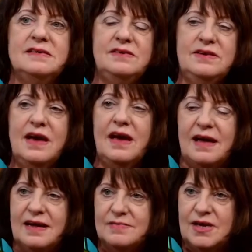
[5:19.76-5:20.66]

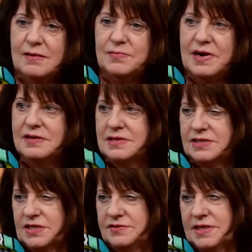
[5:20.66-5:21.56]
Yeah, I mean, I'm part of that
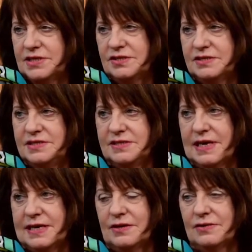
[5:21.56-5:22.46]
generation that didn't
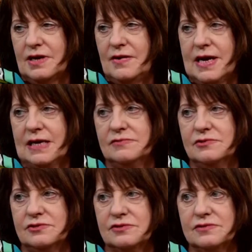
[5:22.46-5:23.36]
get in on their A-level
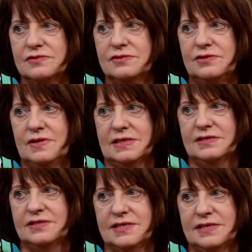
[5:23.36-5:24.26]
results. You had
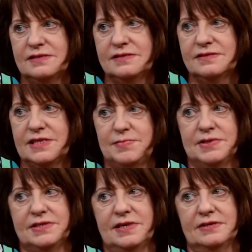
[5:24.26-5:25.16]
to sit
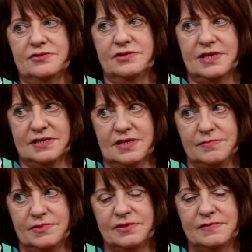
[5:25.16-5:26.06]
separate entrance
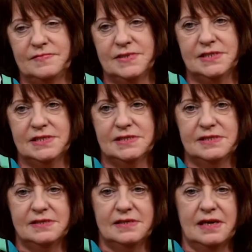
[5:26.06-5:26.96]
exams.
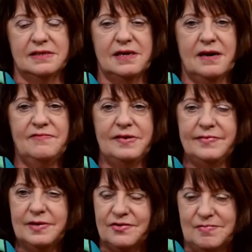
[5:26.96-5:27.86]
And I
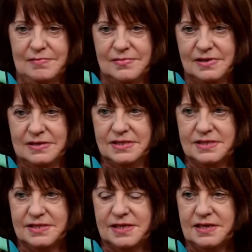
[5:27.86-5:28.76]
vividly remember
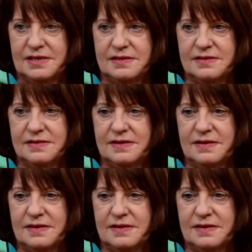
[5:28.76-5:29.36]
sitting in